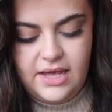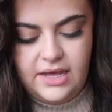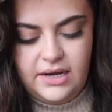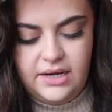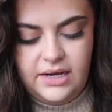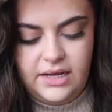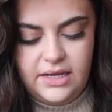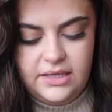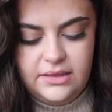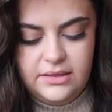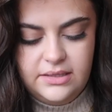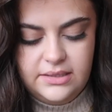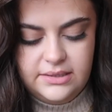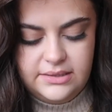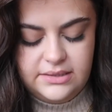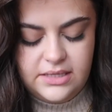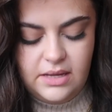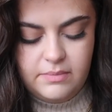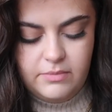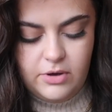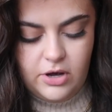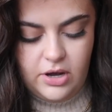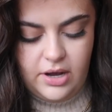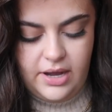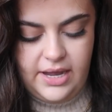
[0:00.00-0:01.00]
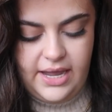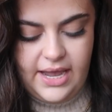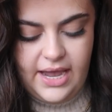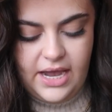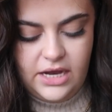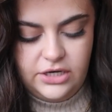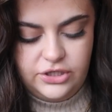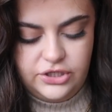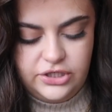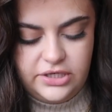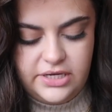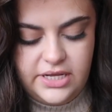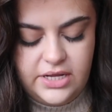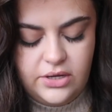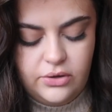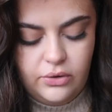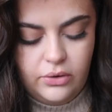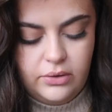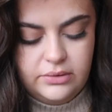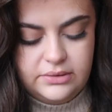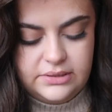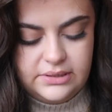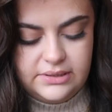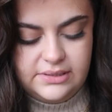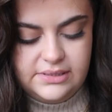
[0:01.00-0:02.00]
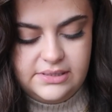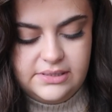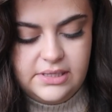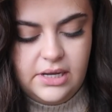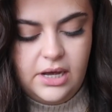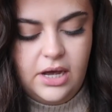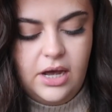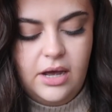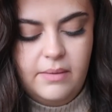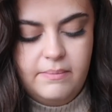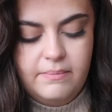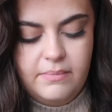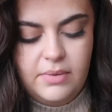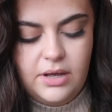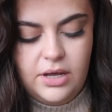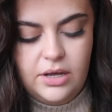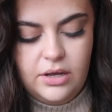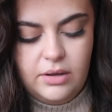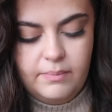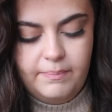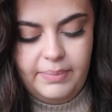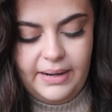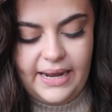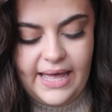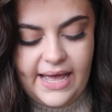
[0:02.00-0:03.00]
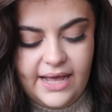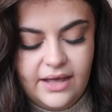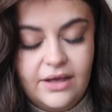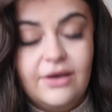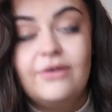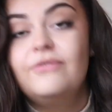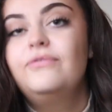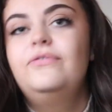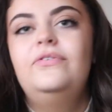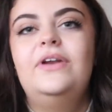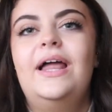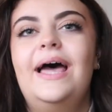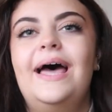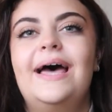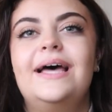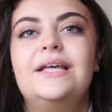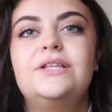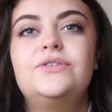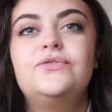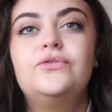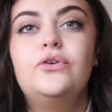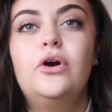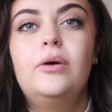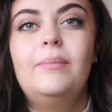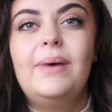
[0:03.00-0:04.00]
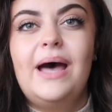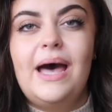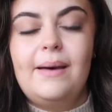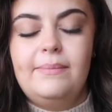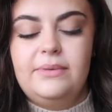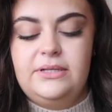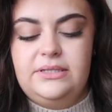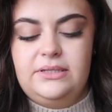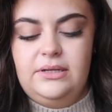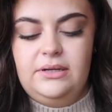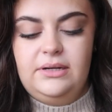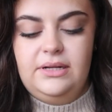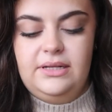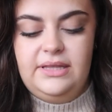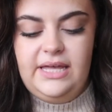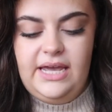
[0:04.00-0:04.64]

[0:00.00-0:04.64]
then in the summer I actually got some black flares from Amazon.